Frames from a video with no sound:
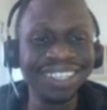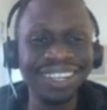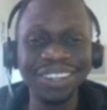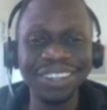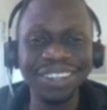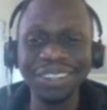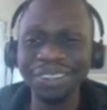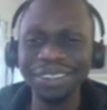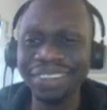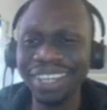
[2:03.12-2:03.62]

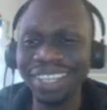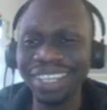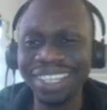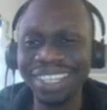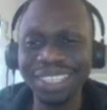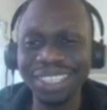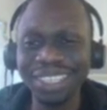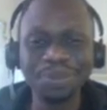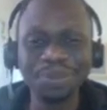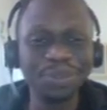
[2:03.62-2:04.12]
Alright,
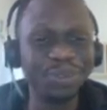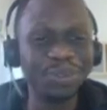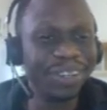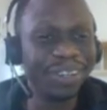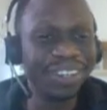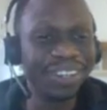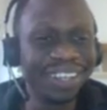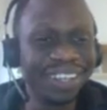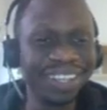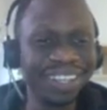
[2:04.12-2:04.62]
let's move on.
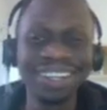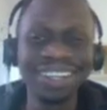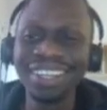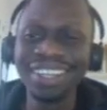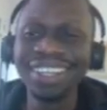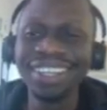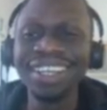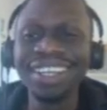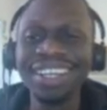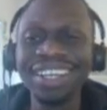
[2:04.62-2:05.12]

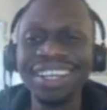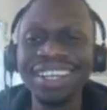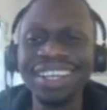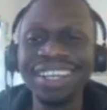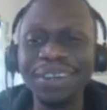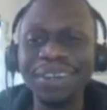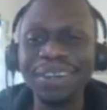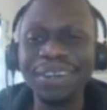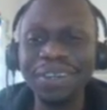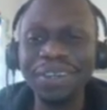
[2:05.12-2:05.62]

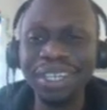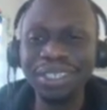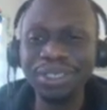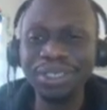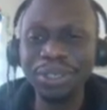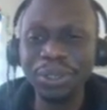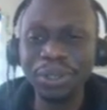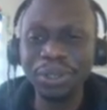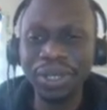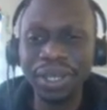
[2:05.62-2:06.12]
Okay,
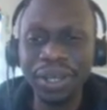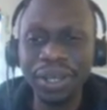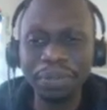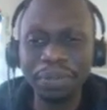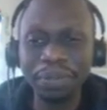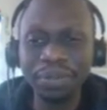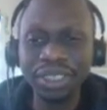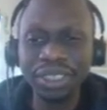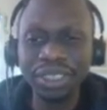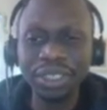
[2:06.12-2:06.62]
so
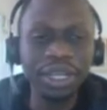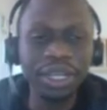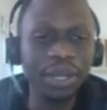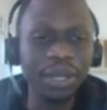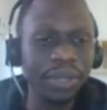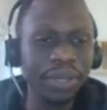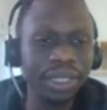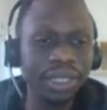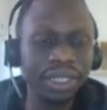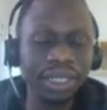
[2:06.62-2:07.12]
the other
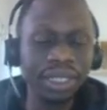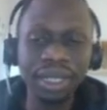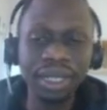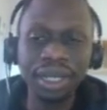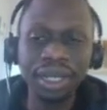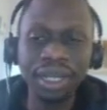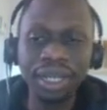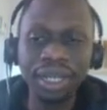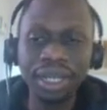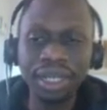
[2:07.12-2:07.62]
one
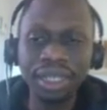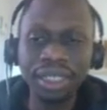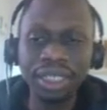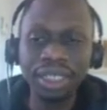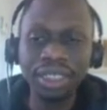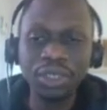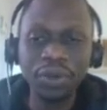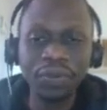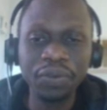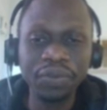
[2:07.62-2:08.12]

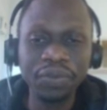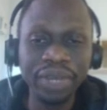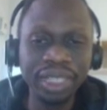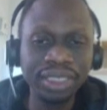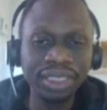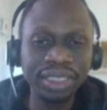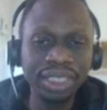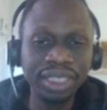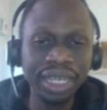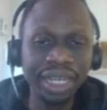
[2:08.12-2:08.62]
it
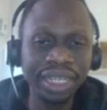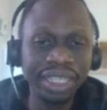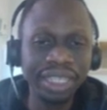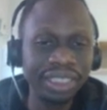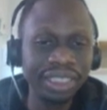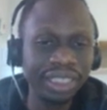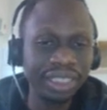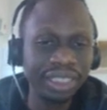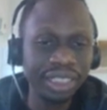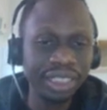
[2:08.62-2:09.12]
converts an
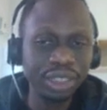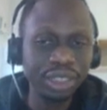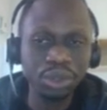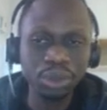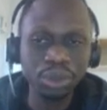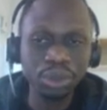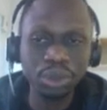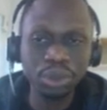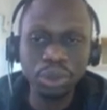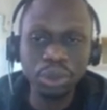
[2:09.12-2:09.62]
integer
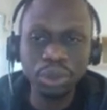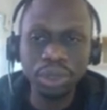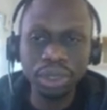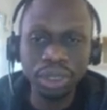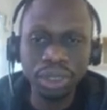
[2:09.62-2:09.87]
to